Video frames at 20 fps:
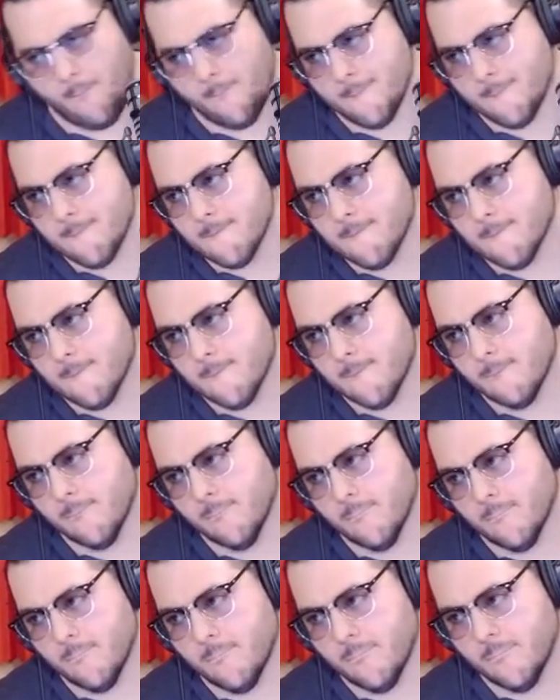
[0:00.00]

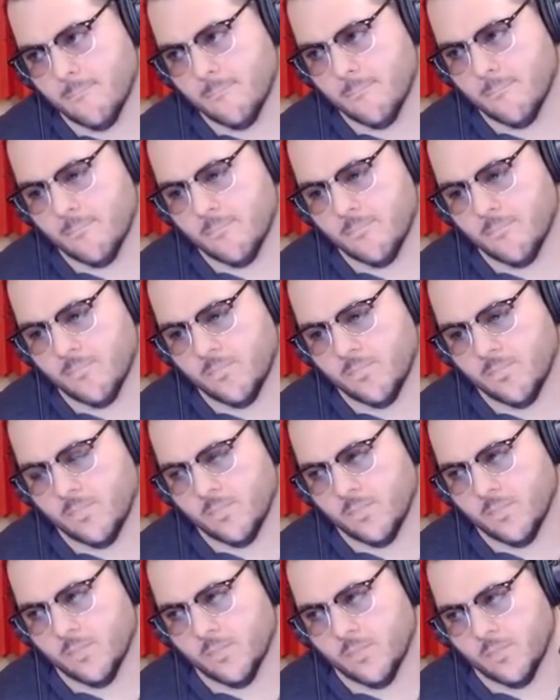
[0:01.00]

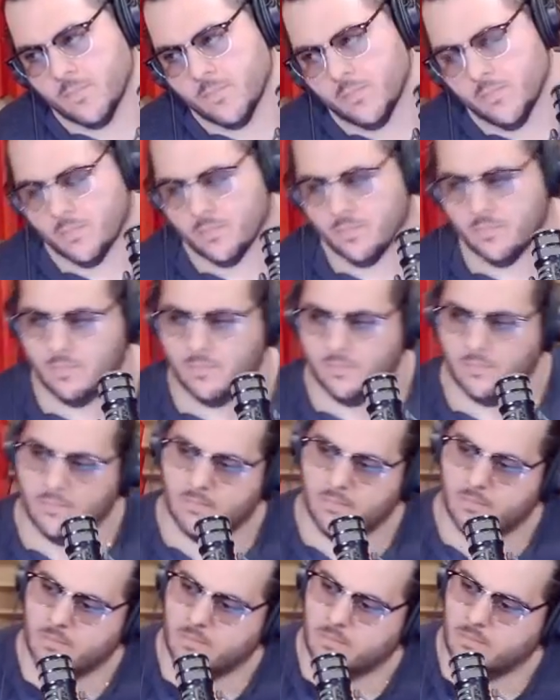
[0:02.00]

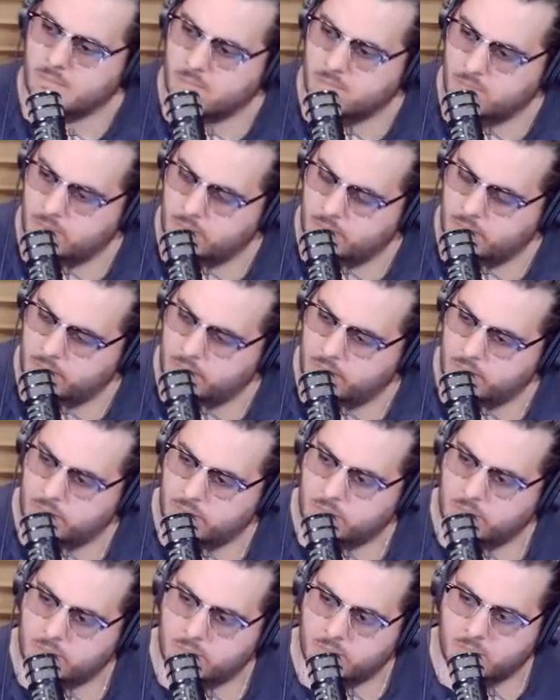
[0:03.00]

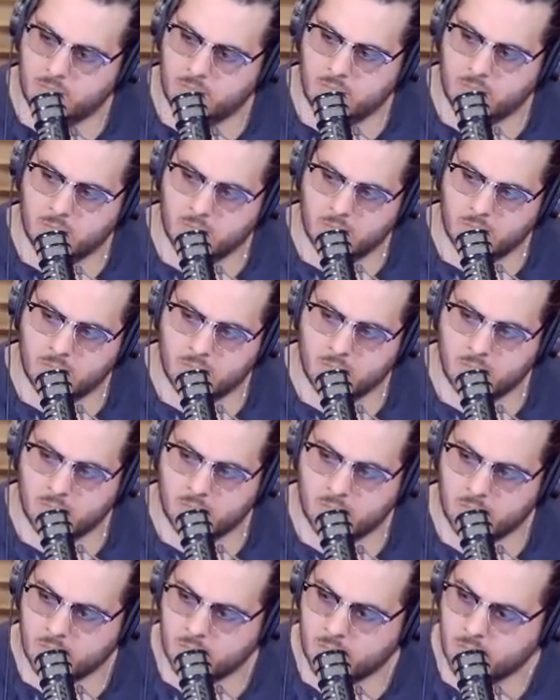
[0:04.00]

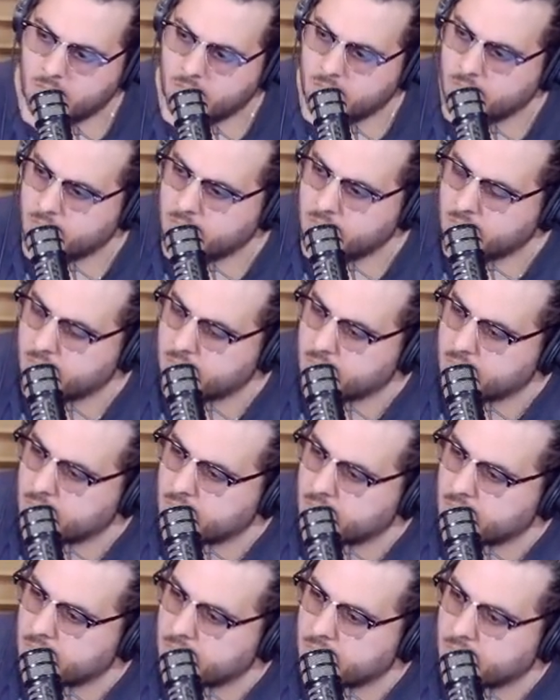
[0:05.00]

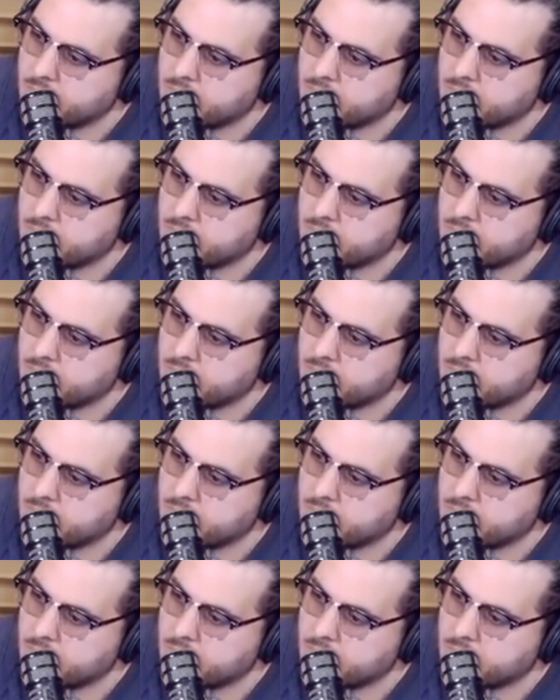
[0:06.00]
(not speaking)